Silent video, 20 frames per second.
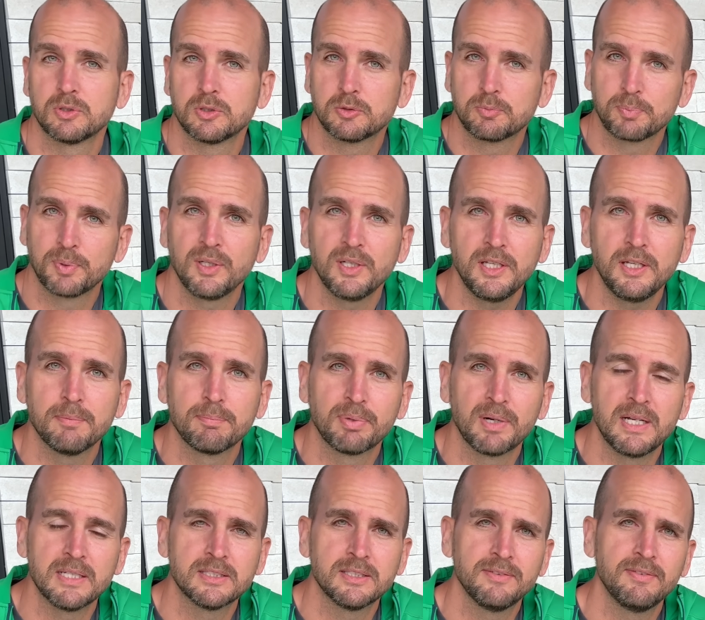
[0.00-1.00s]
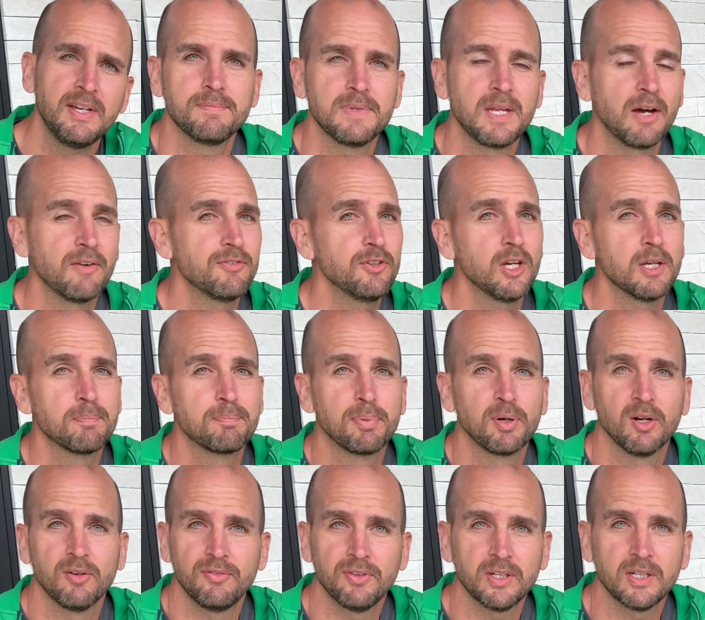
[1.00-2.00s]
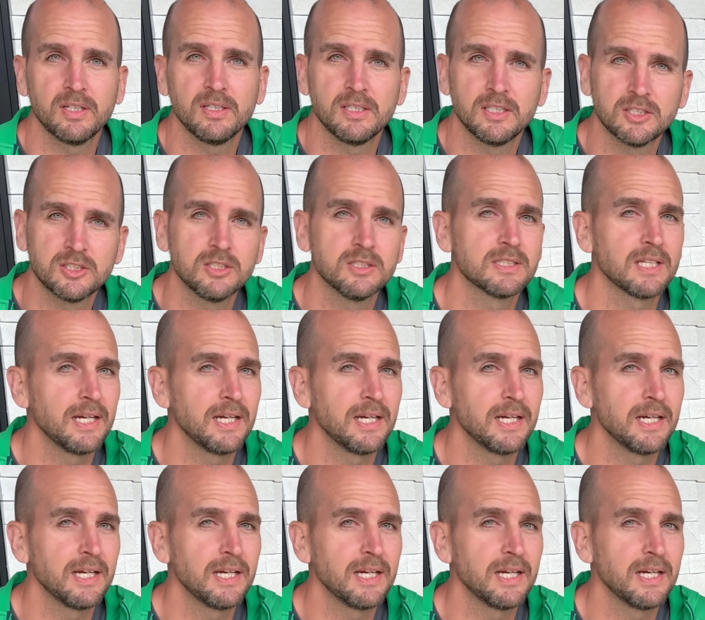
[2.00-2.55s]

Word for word: was pretty impressive. Now, if you had perfect conditions,